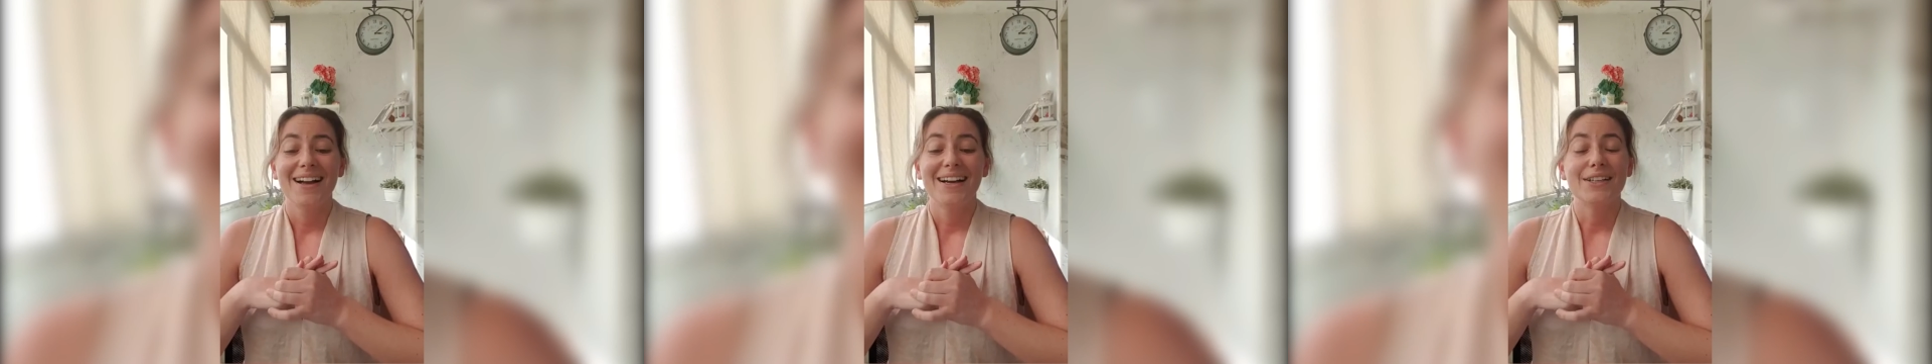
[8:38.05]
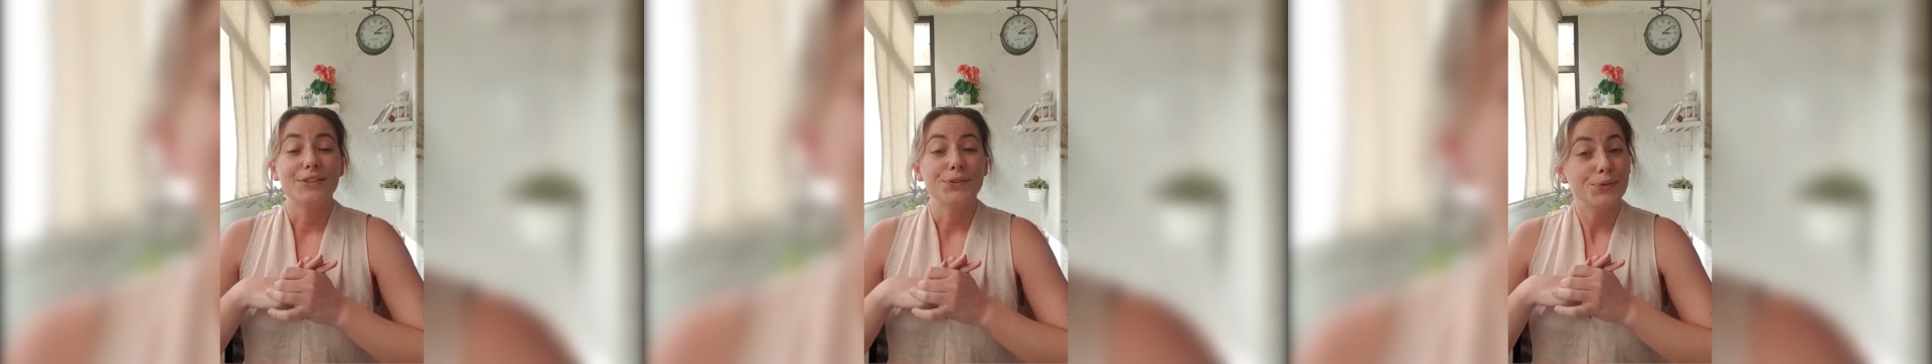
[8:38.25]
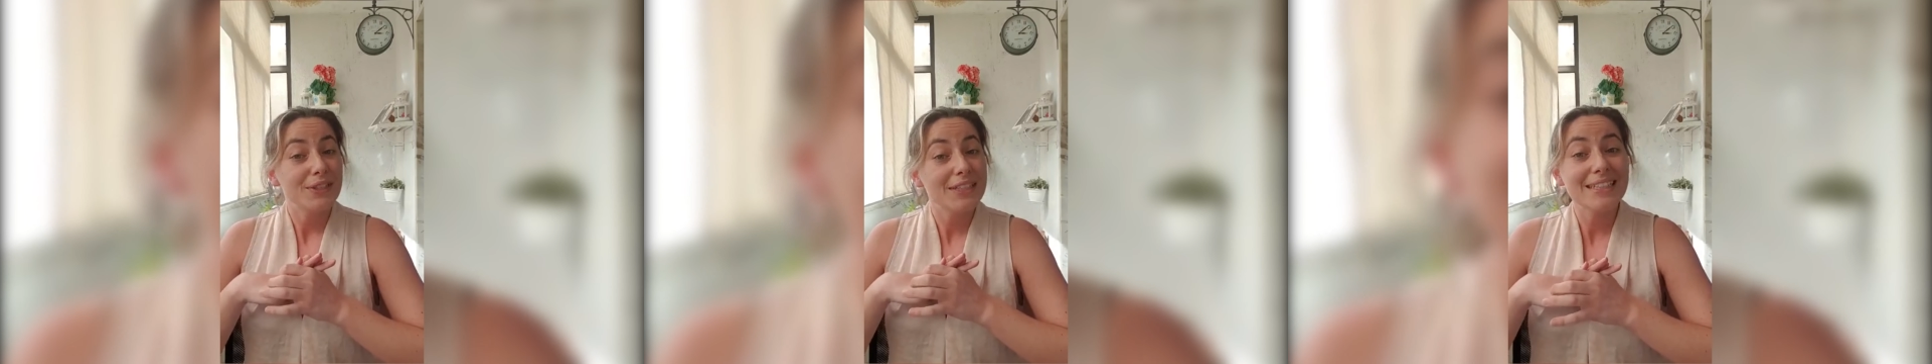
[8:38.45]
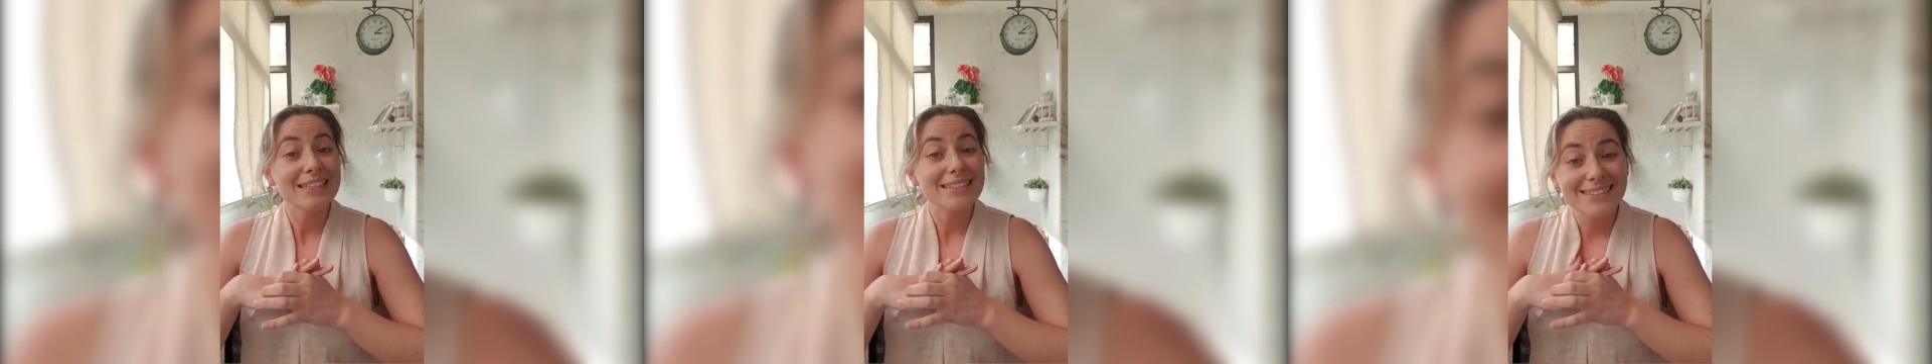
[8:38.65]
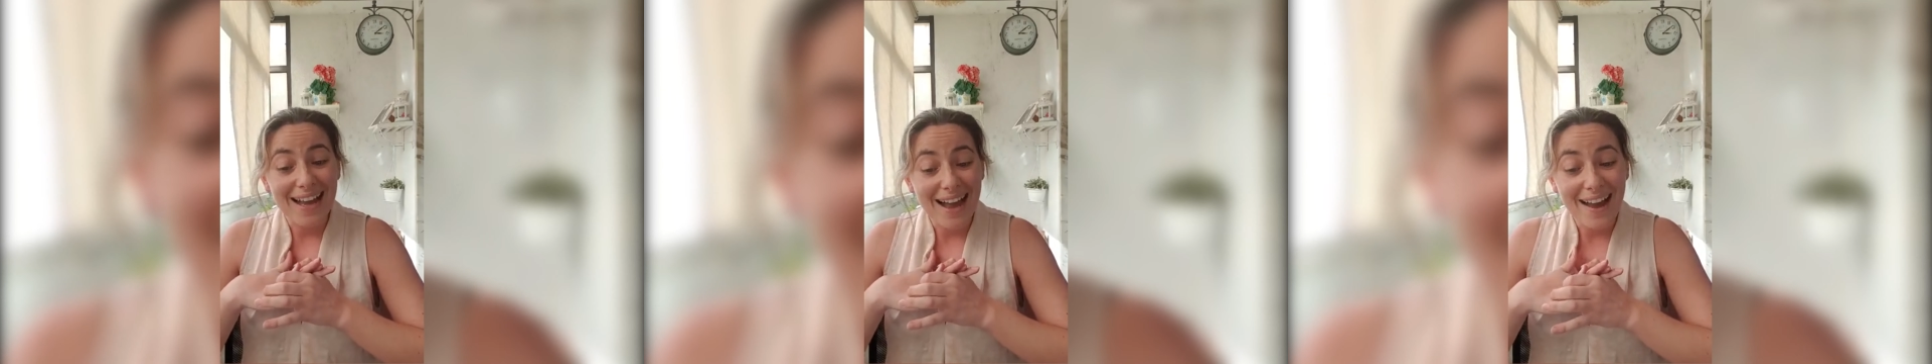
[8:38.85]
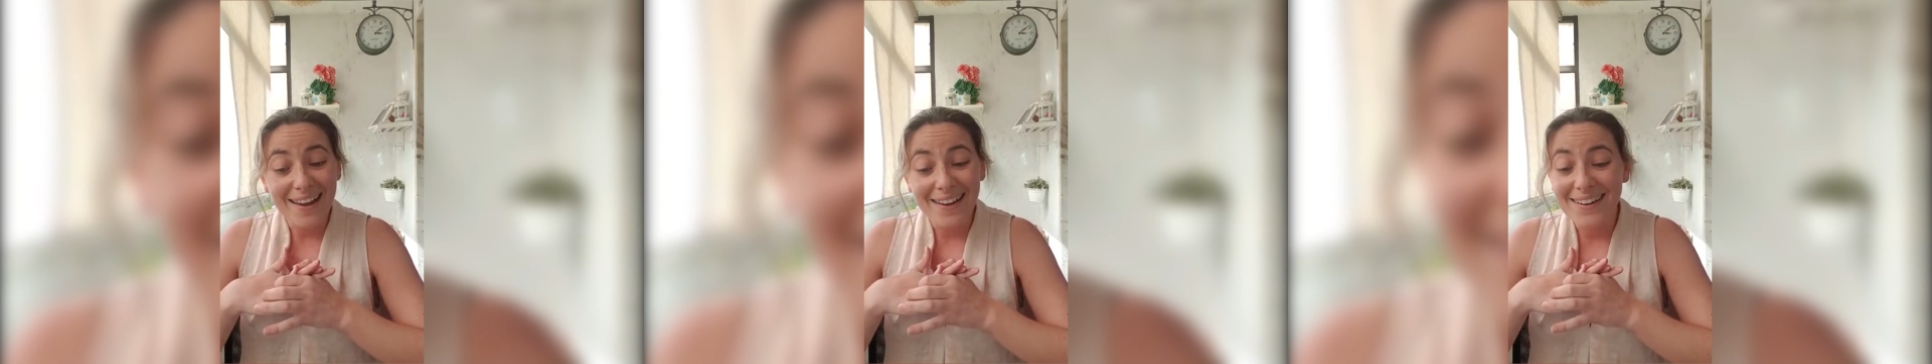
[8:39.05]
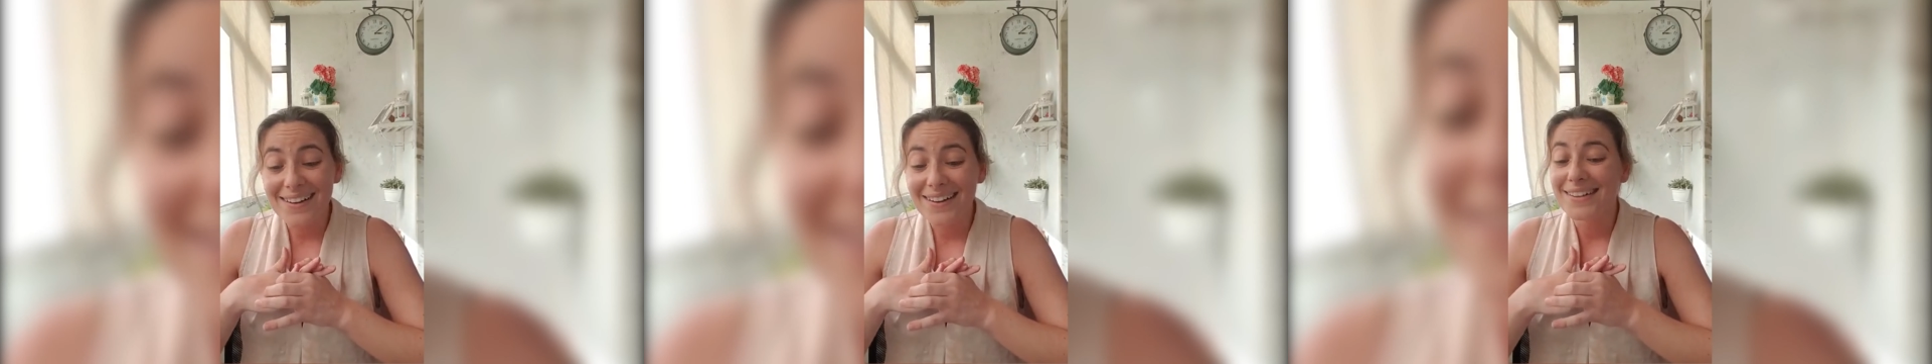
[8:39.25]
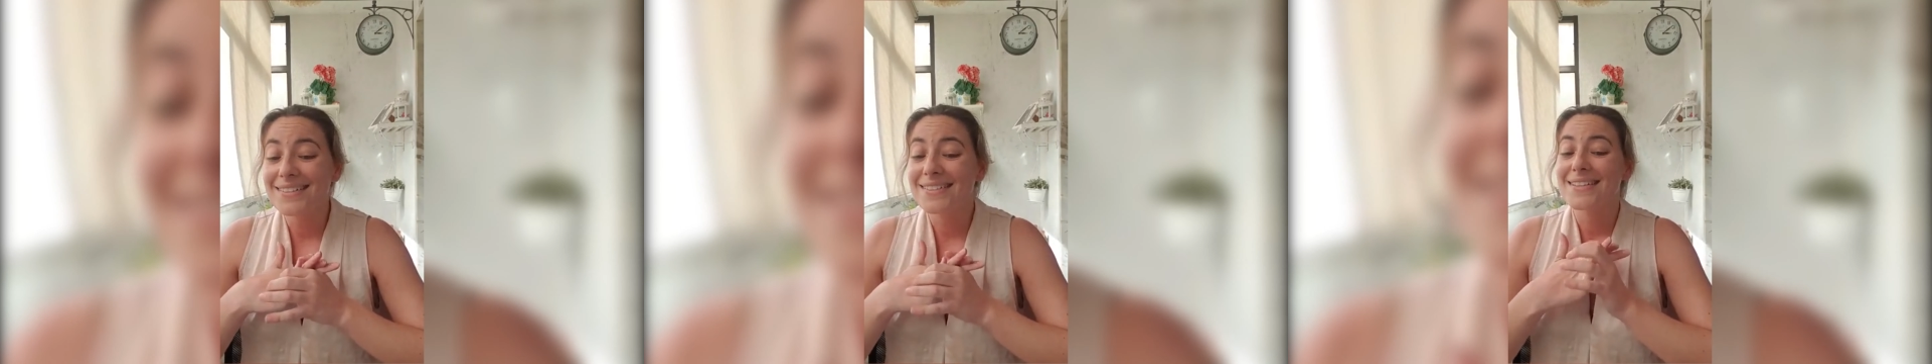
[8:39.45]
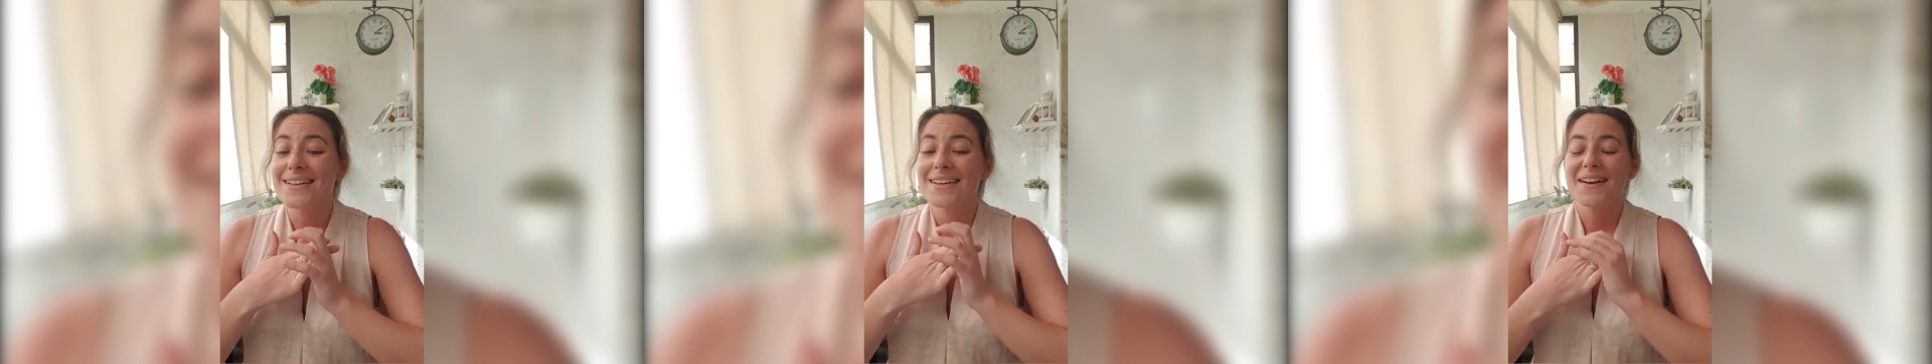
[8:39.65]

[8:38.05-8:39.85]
really tired,